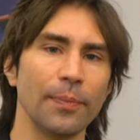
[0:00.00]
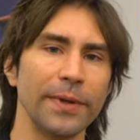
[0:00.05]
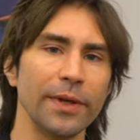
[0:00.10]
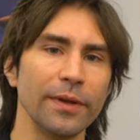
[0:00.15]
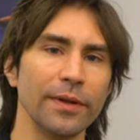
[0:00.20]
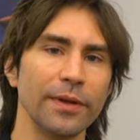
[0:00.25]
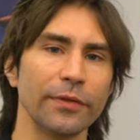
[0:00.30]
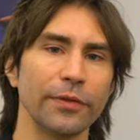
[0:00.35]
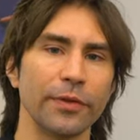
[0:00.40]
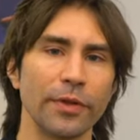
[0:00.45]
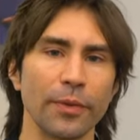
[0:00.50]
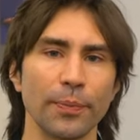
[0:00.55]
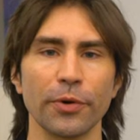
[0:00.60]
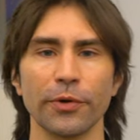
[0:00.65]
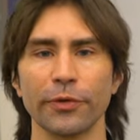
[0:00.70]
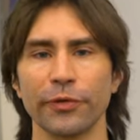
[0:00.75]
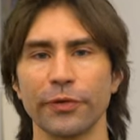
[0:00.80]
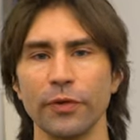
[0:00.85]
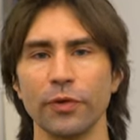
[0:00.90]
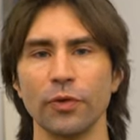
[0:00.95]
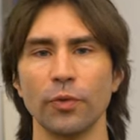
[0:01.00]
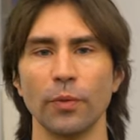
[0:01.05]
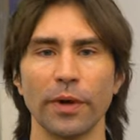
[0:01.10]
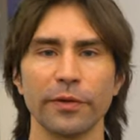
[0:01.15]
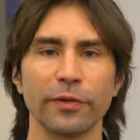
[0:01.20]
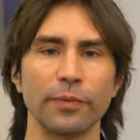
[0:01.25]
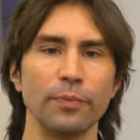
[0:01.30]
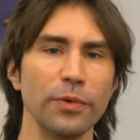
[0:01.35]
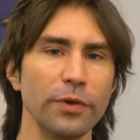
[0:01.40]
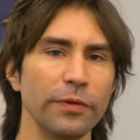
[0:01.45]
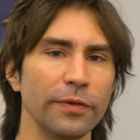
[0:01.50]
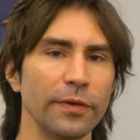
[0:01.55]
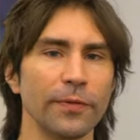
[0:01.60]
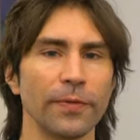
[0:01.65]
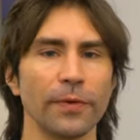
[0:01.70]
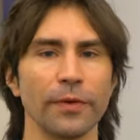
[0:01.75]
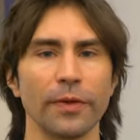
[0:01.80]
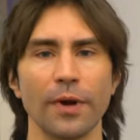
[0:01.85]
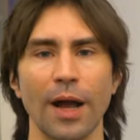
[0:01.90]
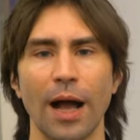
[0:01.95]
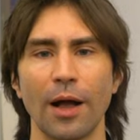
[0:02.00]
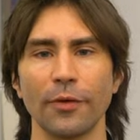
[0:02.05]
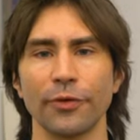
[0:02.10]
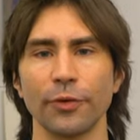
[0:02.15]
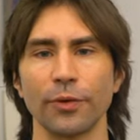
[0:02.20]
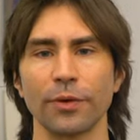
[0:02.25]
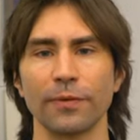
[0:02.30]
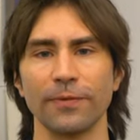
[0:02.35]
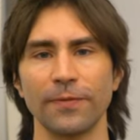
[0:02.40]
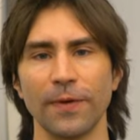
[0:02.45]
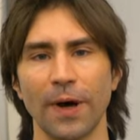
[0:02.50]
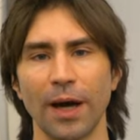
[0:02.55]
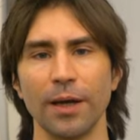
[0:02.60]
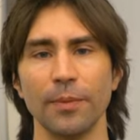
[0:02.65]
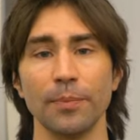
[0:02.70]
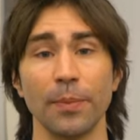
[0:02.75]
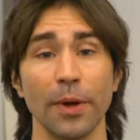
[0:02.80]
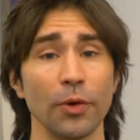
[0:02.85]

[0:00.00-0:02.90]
appealing to the person who wants music for their outdoor fun,